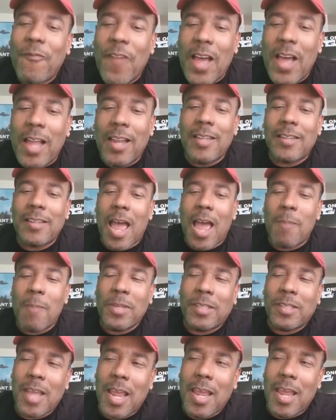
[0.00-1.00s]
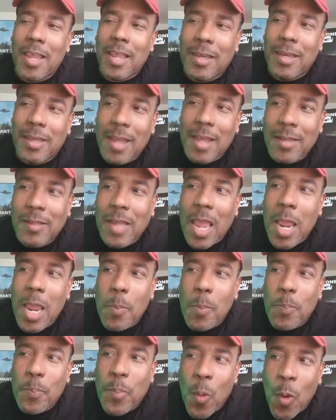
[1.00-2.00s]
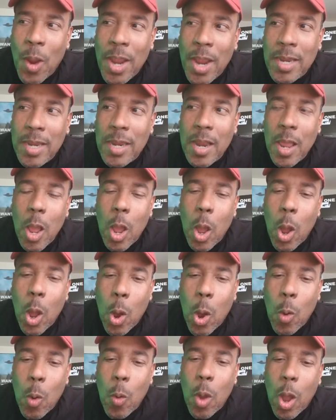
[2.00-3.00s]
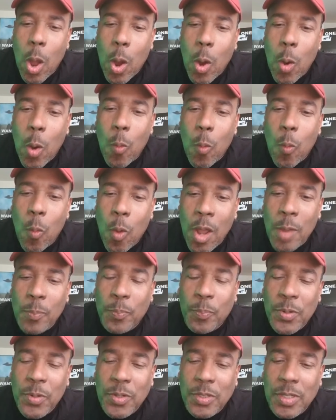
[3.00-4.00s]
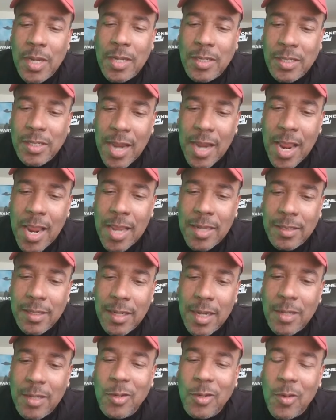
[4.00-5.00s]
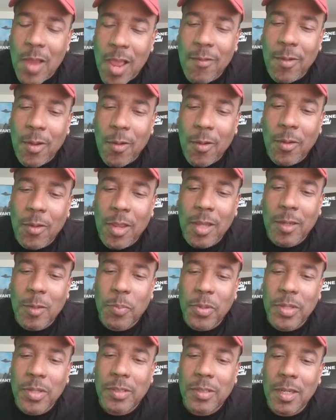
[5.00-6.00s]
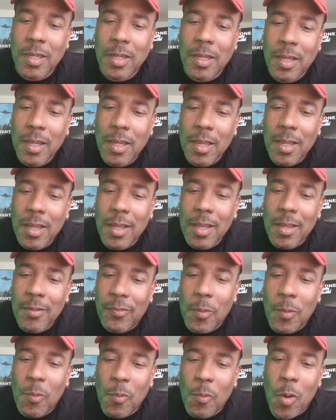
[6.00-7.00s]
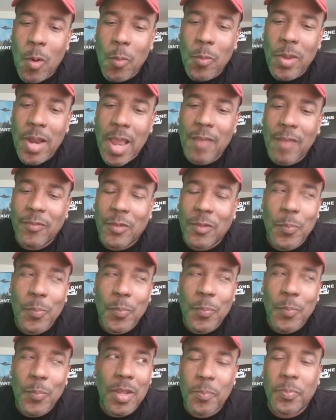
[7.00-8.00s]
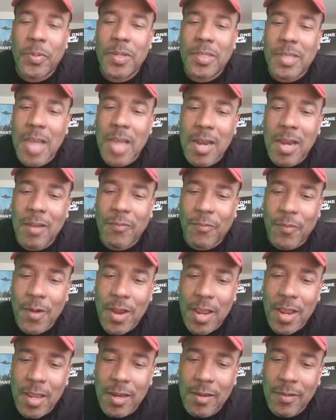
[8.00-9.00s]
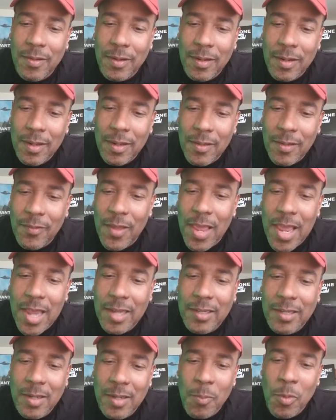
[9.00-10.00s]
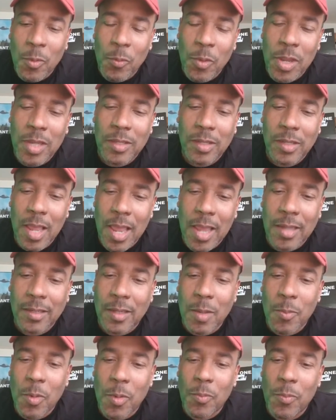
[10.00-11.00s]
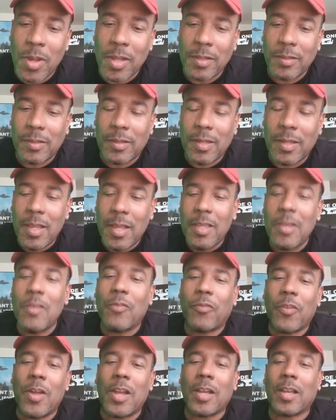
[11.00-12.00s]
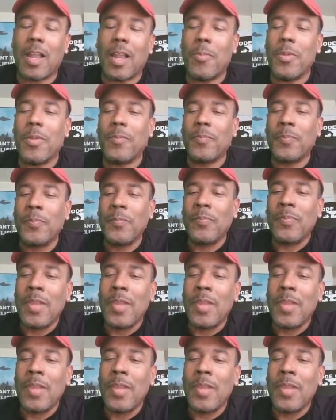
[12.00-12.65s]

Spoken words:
Fellas, I'm going to tell you, there's a 0.001% chance that you ever going to get the pussy from a woman after being her platonic friend for X number of weeks or X number of months. You fun club.